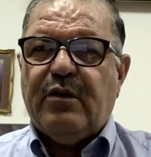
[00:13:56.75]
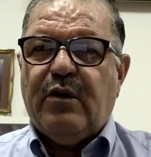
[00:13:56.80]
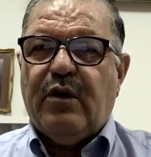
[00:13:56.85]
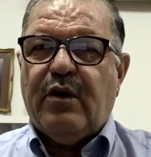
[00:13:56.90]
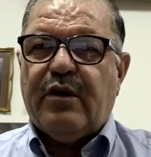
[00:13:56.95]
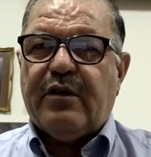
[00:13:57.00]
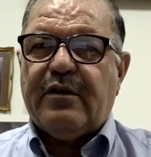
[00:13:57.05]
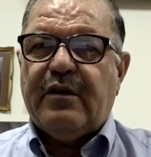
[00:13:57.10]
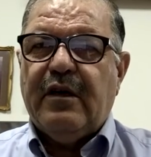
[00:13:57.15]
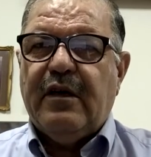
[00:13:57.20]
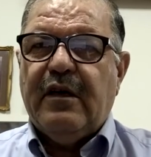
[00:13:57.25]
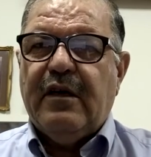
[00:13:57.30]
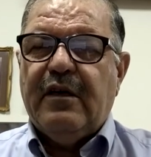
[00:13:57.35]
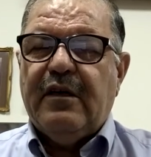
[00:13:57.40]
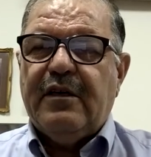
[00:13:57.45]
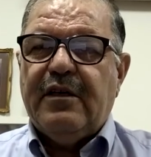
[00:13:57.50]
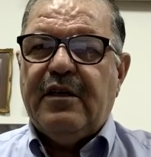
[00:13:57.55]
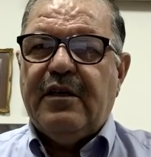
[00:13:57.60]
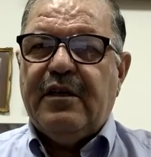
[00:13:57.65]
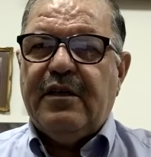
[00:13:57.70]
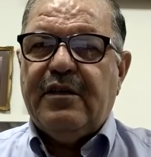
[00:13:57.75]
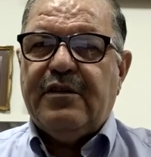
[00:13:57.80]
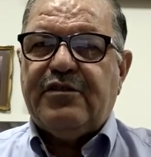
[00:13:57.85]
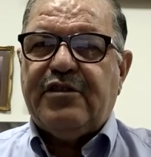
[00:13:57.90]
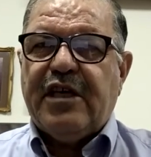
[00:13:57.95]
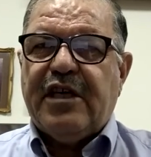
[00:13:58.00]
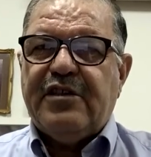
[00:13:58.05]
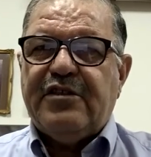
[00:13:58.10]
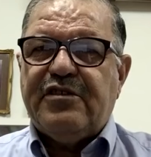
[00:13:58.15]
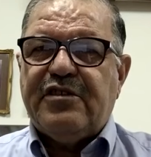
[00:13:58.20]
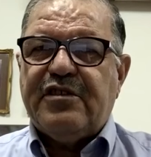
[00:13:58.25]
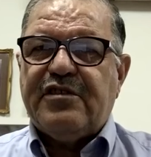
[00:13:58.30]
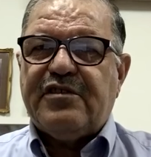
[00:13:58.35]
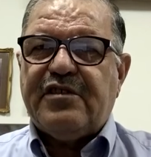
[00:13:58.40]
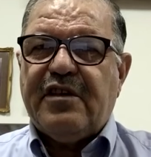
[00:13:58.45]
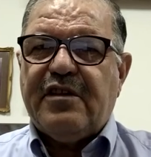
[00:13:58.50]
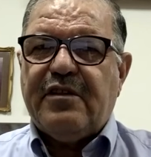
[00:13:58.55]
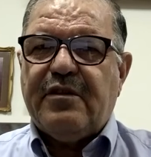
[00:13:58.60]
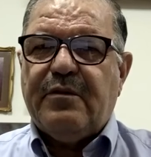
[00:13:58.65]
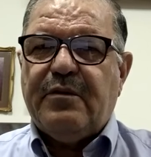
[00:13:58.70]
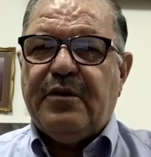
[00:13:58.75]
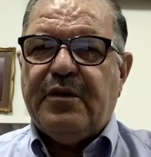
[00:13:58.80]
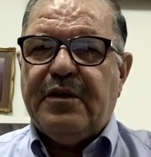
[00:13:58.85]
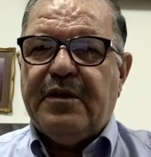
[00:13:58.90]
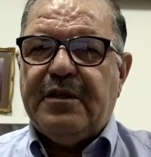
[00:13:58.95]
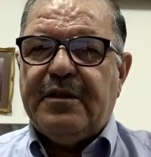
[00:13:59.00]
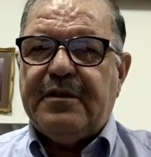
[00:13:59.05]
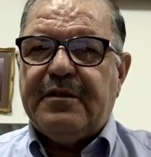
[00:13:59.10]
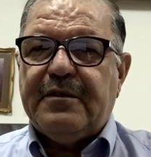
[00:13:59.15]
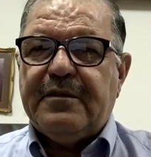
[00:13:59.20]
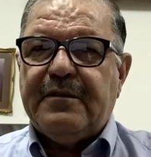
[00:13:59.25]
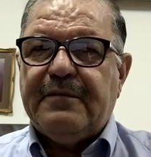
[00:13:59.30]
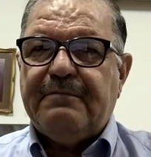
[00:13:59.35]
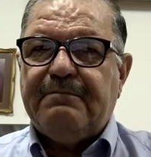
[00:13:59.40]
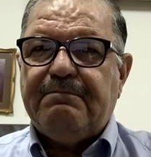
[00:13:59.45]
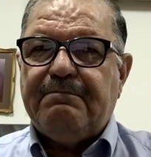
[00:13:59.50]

or changes in the world?